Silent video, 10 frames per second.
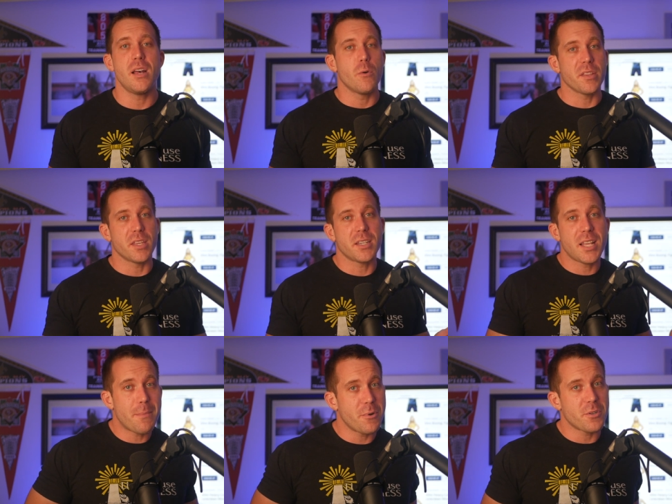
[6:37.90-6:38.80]
with the
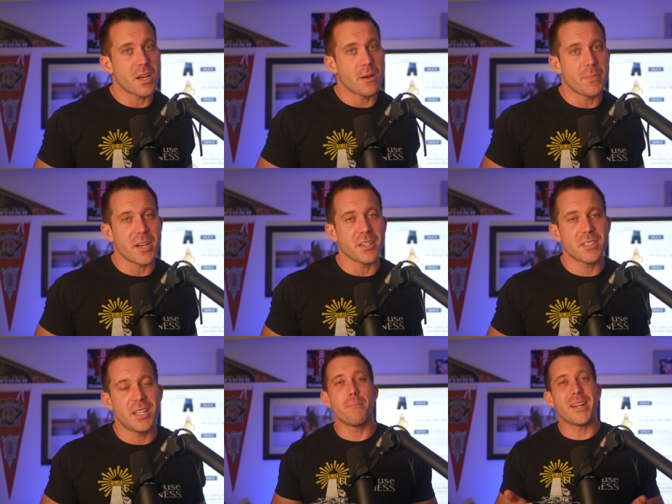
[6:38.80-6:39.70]
tempo dumbbells,
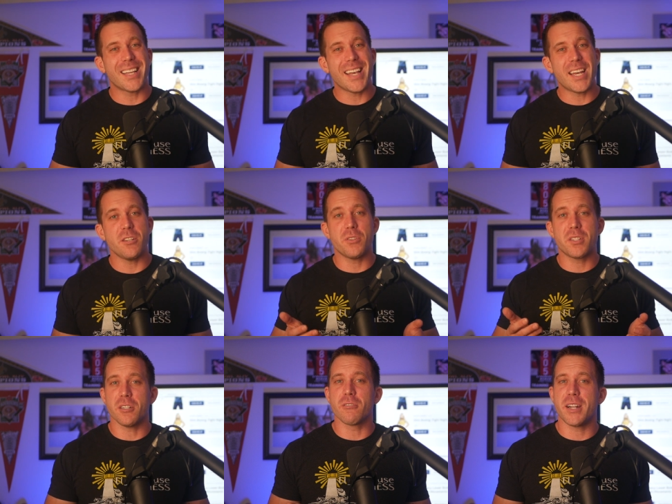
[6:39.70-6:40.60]
but again, you
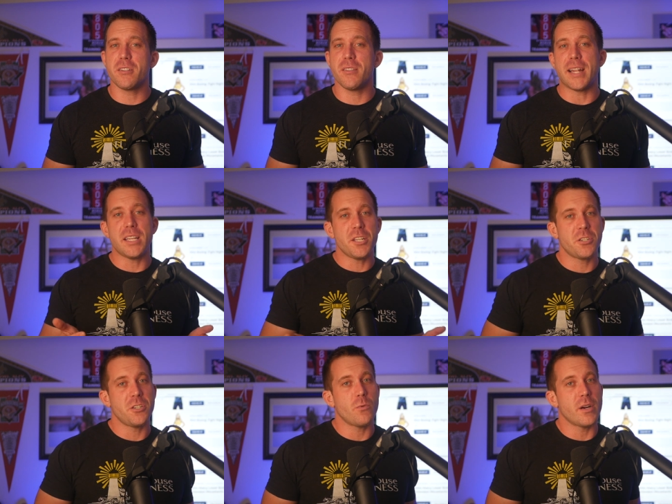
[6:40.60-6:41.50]
still run into that
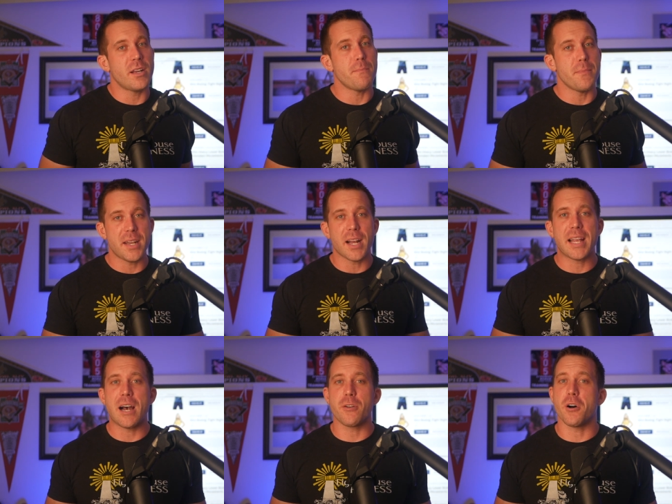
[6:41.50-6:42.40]
issue where it may not
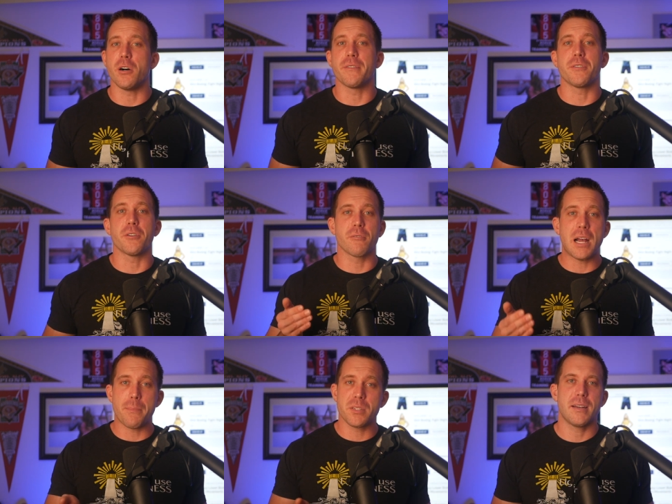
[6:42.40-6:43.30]
count all of your
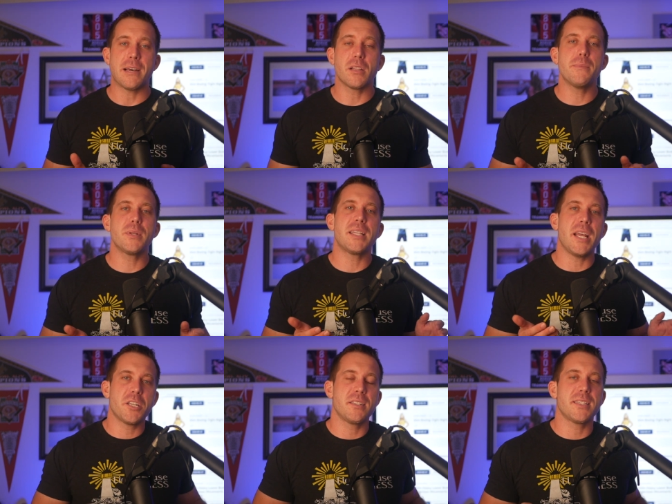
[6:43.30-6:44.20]
reps. Now, the
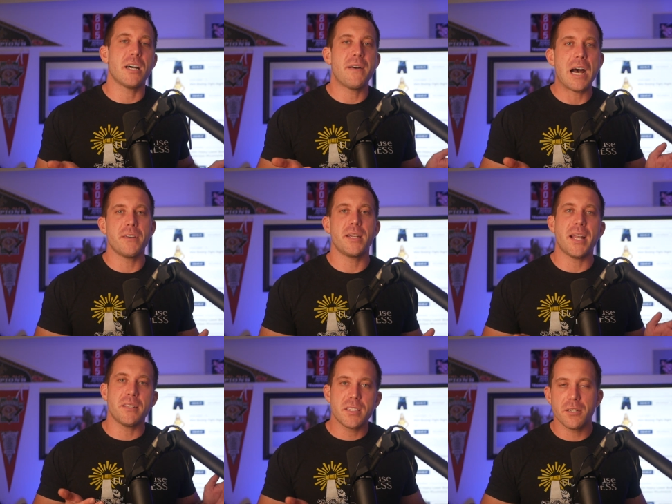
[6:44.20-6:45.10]
limitations of having
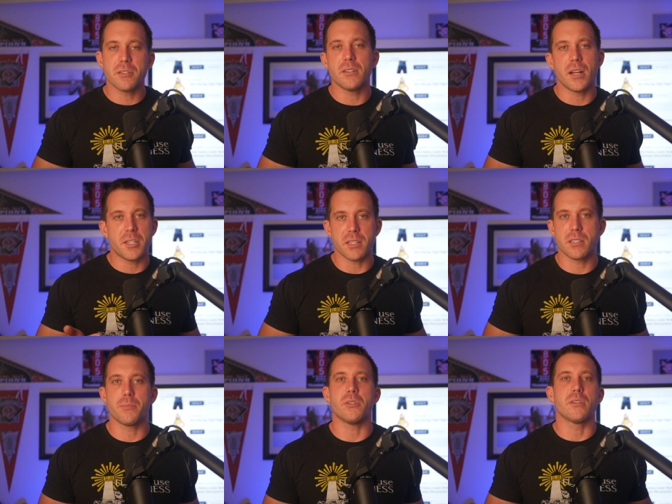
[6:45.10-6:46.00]
a single
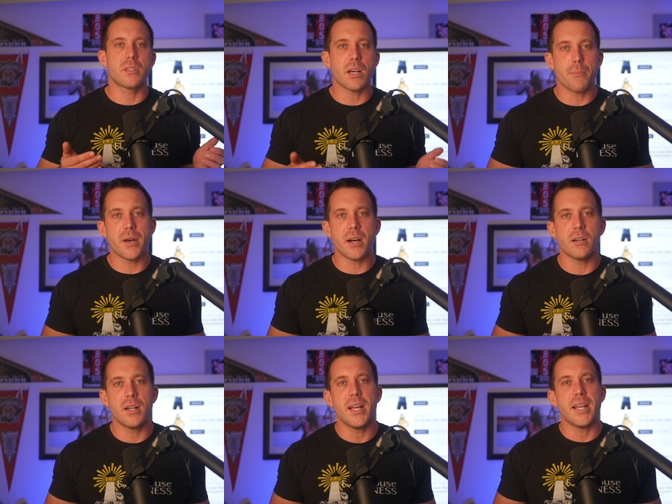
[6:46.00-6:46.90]
adjustable
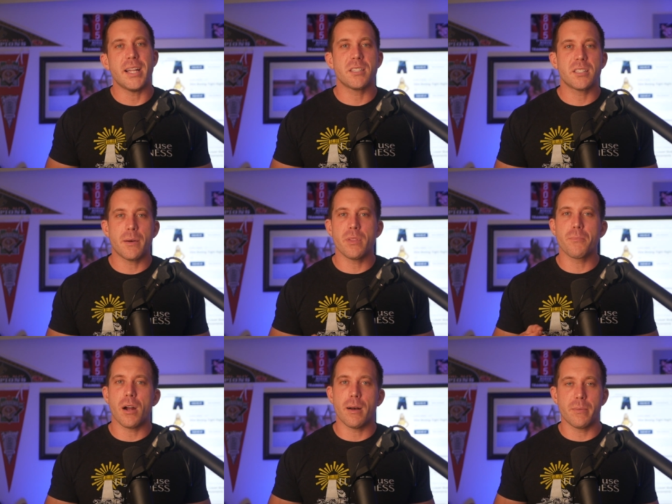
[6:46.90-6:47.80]
dumbbell and some of the
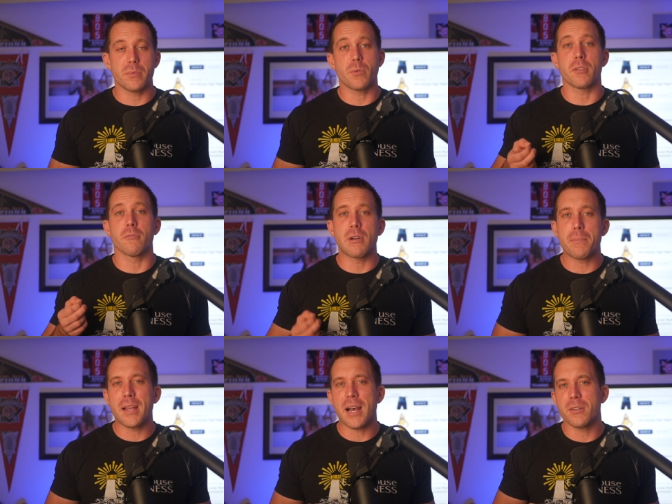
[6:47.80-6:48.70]
problems with the rep
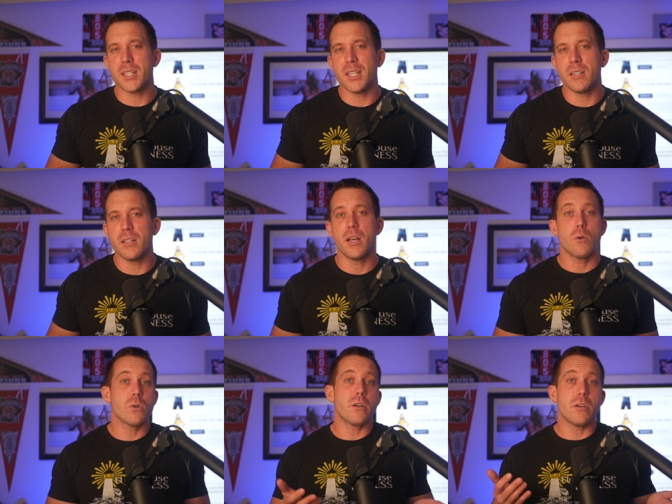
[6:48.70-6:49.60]
counting
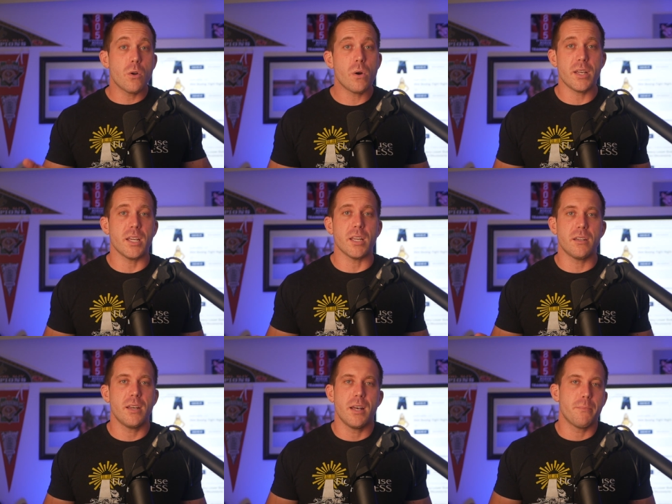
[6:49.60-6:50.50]
were annoying,
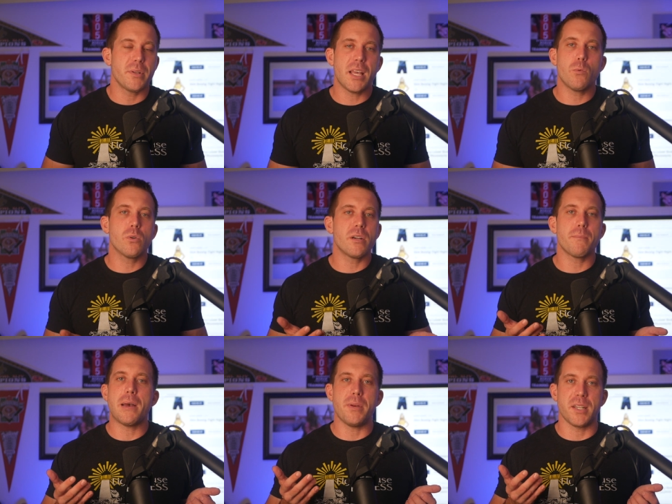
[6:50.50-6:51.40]
but they weren't
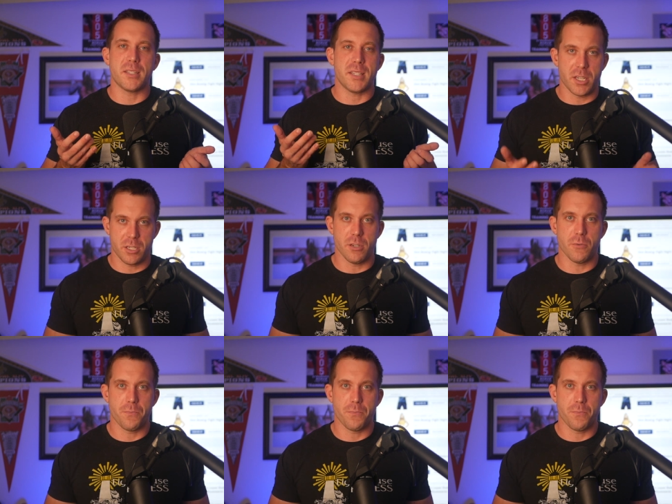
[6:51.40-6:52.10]
my biggest issue.